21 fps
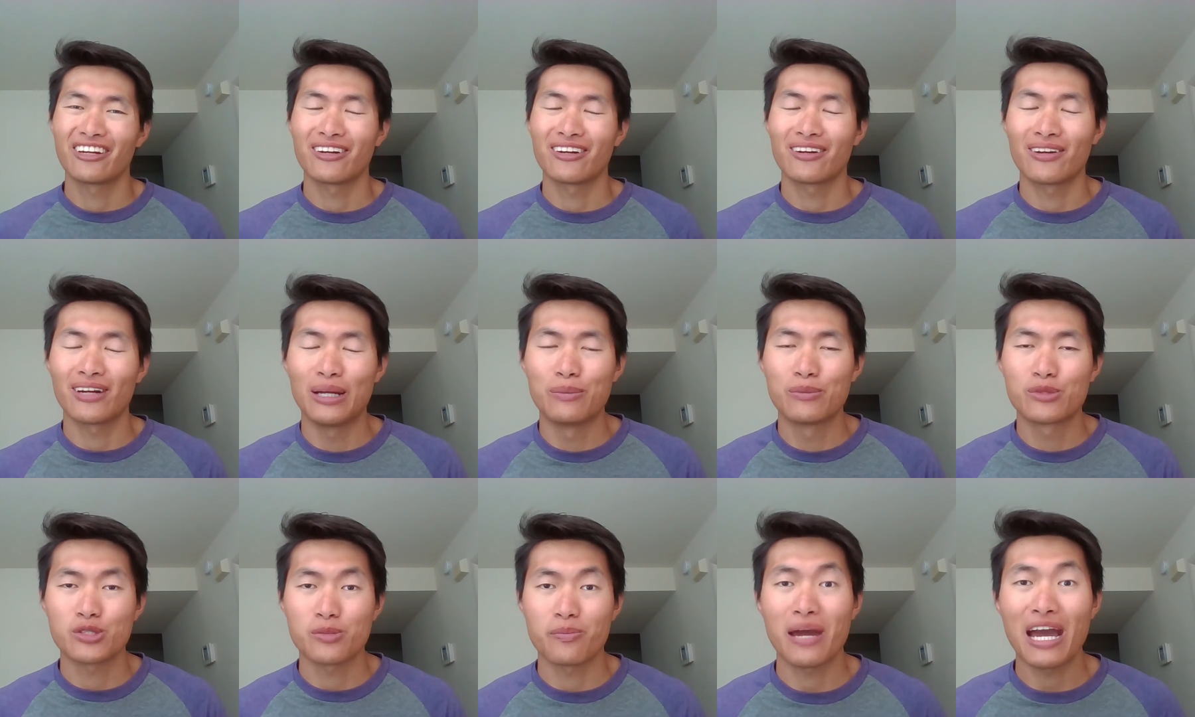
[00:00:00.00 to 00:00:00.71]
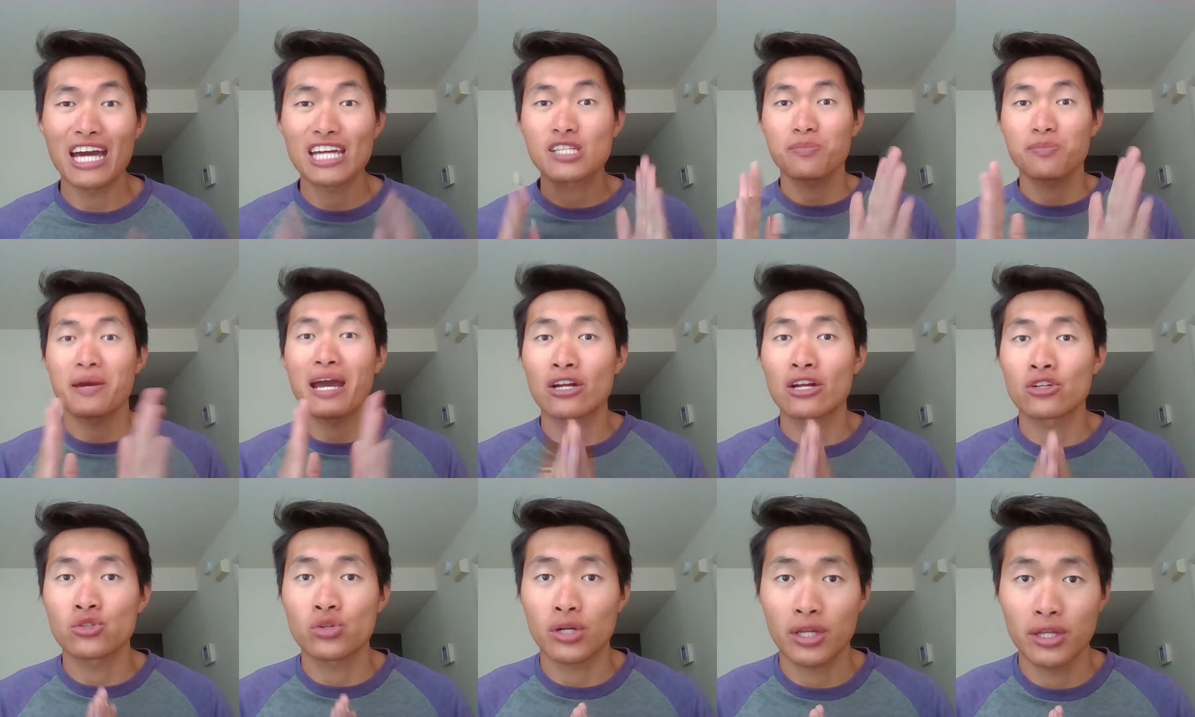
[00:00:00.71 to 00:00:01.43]
All right, so past
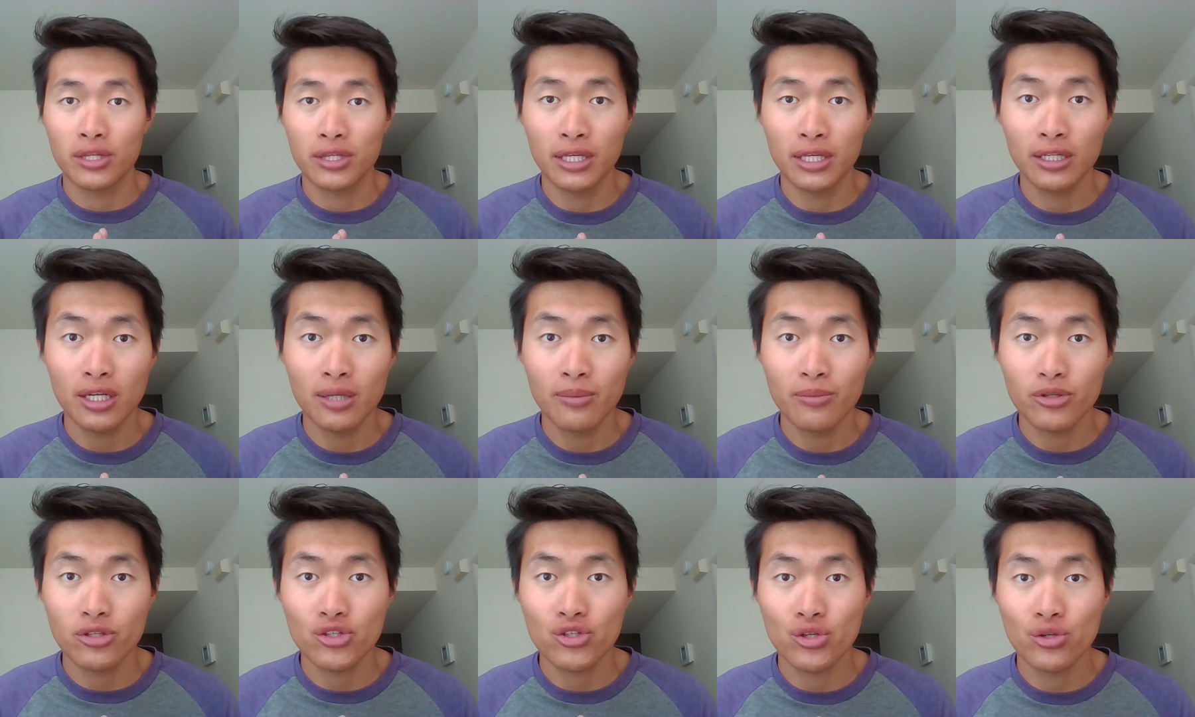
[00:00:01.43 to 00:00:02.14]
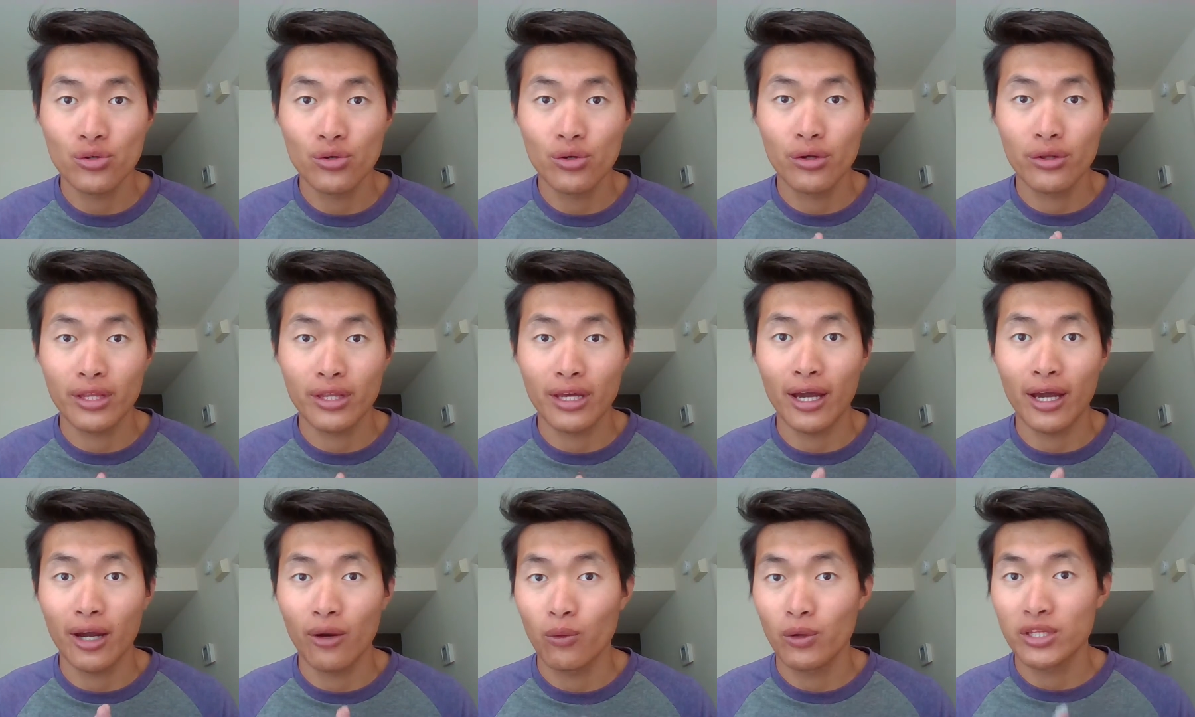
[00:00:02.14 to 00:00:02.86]
Patrick, thing number two
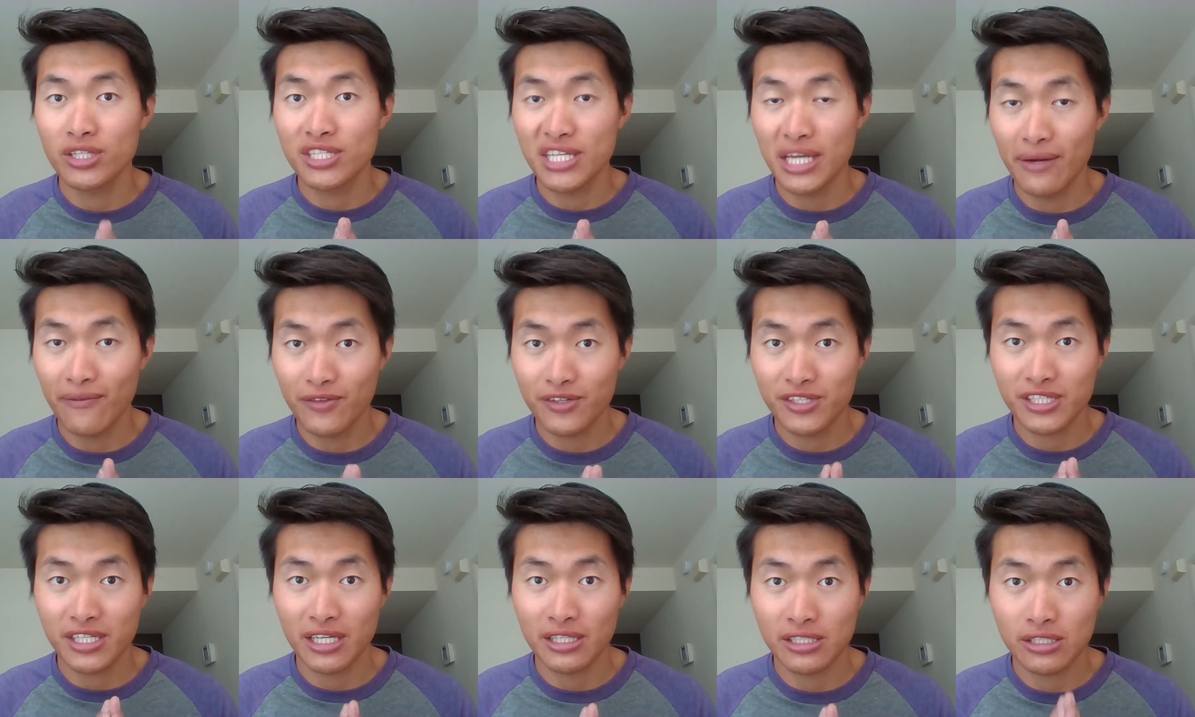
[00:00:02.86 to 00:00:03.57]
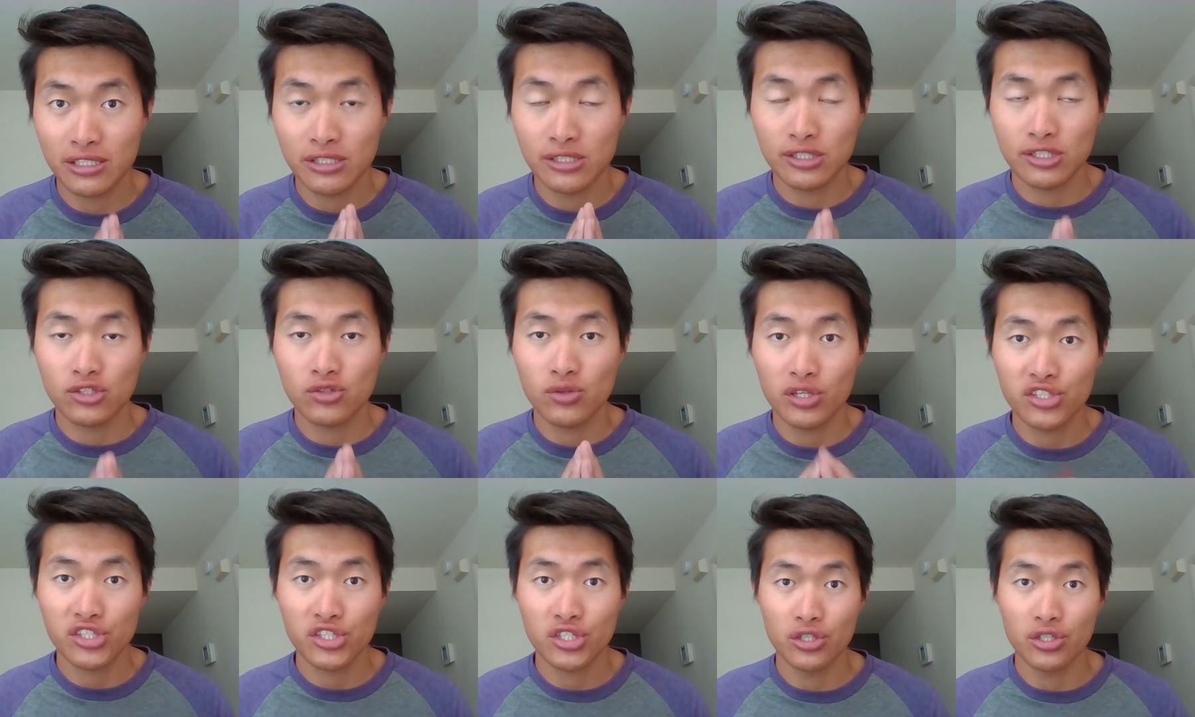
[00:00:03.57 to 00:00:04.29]
that I want to emphasize and
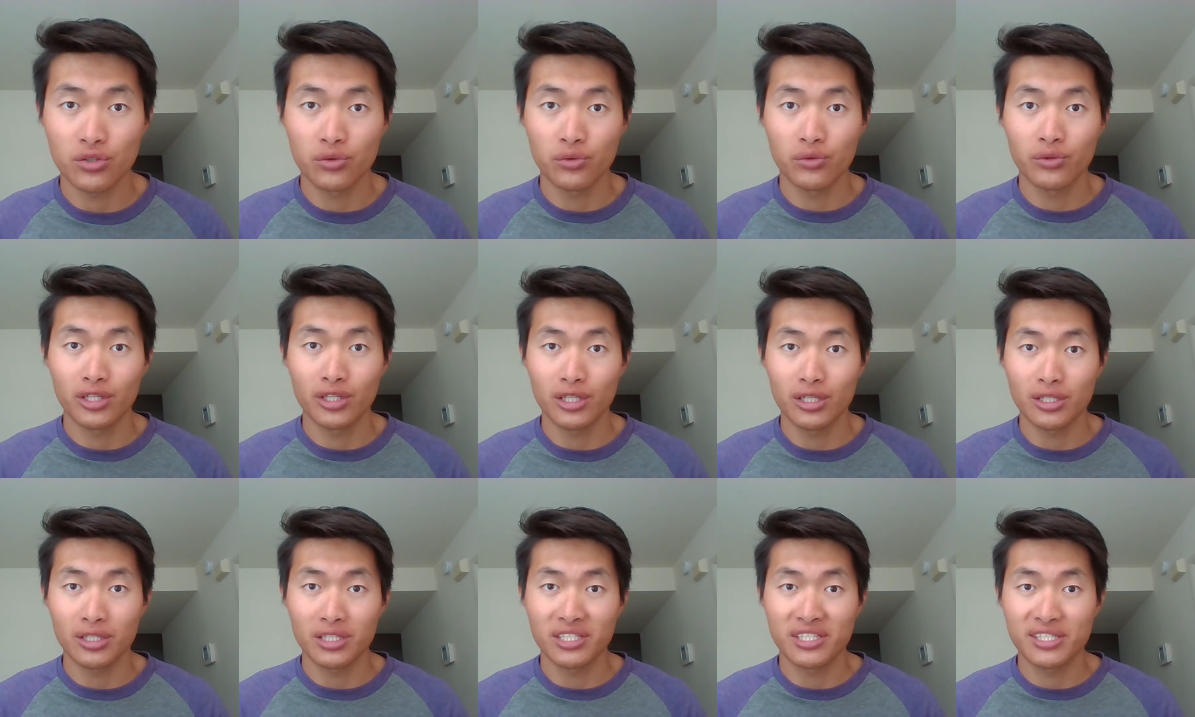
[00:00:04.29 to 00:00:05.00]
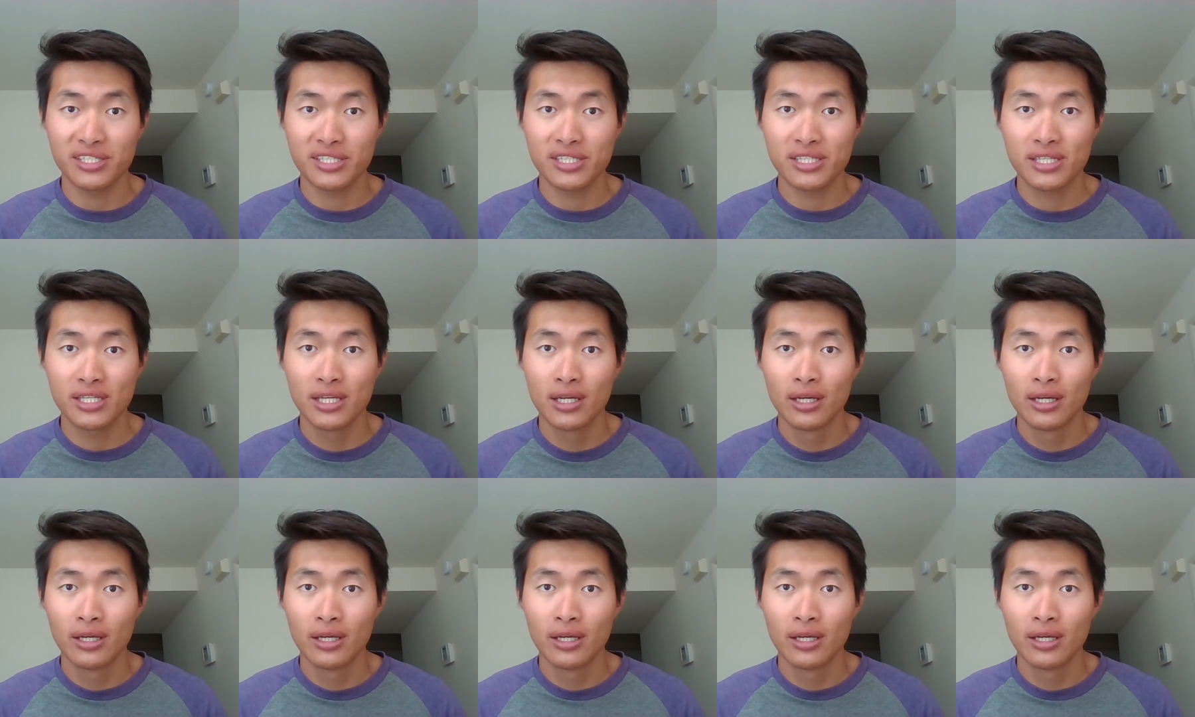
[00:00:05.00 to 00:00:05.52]
stress to you is